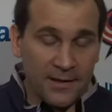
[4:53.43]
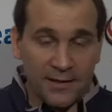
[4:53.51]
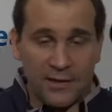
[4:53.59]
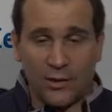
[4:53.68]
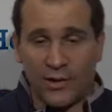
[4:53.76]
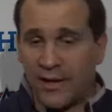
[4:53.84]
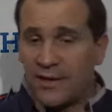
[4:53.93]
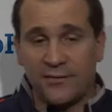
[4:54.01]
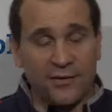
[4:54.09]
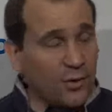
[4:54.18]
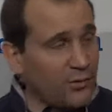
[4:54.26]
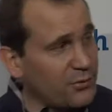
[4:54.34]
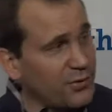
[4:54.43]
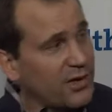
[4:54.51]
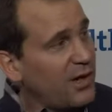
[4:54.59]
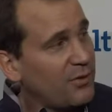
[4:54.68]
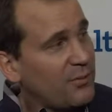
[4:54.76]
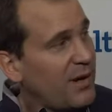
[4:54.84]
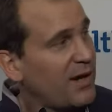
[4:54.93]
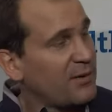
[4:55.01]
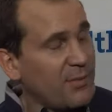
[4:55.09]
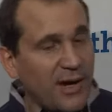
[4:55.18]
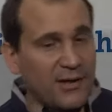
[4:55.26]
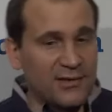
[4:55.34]
You know what? I didn't even go through and count the
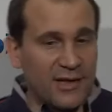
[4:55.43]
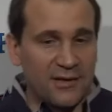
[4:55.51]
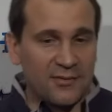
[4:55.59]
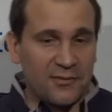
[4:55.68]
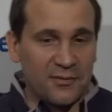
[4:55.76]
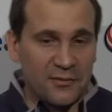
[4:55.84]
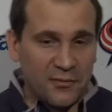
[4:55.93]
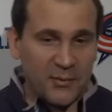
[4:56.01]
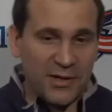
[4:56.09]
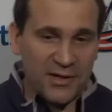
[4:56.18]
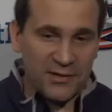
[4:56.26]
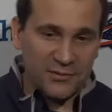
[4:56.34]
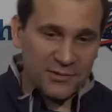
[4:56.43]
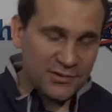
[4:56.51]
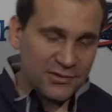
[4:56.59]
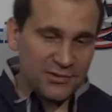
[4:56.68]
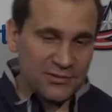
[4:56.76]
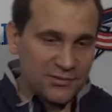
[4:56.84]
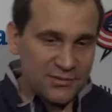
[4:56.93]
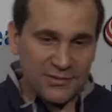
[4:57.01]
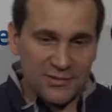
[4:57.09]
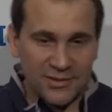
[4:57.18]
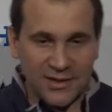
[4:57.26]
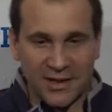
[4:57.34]
back-to-backs. For me, it was,
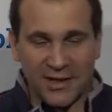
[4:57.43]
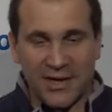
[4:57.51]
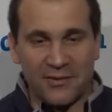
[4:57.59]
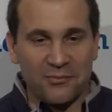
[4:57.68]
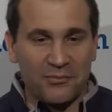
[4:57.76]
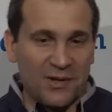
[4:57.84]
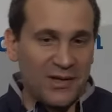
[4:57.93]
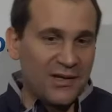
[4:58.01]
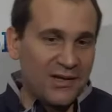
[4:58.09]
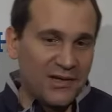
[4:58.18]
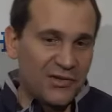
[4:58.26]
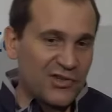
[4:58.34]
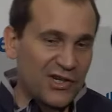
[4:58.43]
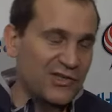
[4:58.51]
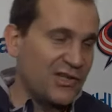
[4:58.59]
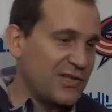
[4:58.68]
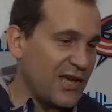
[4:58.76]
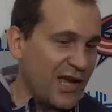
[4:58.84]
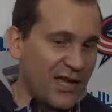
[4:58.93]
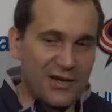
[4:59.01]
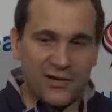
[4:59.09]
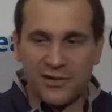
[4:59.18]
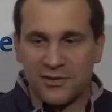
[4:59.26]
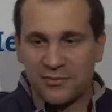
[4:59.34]
again, 6 and
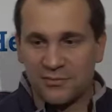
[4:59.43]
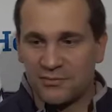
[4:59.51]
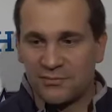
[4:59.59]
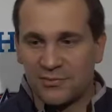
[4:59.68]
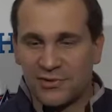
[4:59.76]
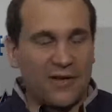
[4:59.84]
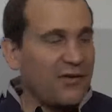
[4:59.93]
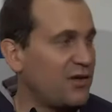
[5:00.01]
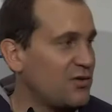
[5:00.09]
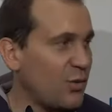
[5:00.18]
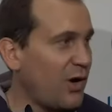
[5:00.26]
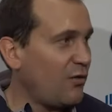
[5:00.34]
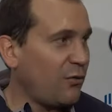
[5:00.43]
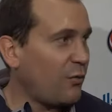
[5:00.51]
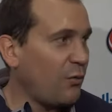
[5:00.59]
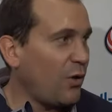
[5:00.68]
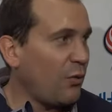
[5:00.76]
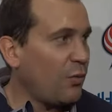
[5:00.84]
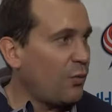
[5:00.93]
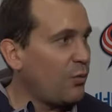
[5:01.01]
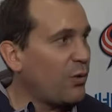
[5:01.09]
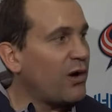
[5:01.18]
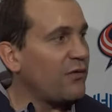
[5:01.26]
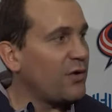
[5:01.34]
10 or 7 and 12,
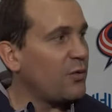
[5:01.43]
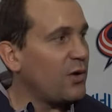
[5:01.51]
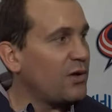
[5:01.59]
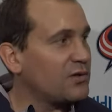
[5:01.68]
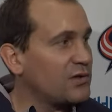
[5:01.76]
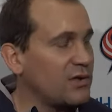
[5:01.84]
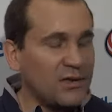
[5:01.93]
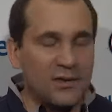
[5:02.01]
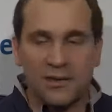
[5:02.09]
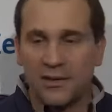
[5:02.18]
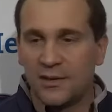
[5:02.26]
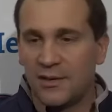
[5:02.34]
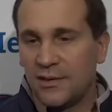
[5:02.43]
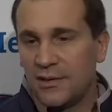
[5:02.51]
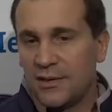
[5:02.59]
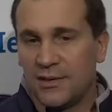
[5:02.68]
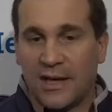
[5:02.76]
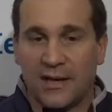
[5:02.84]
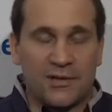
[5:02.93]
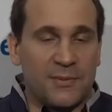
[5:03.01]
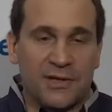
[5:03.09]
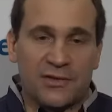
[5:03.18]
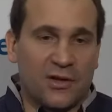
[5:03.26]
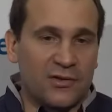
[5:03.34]
whatever it was. yeah, to
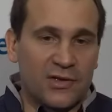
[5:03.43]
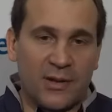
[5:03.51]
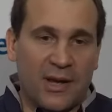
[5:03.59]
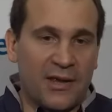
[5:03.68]
me it's all the same.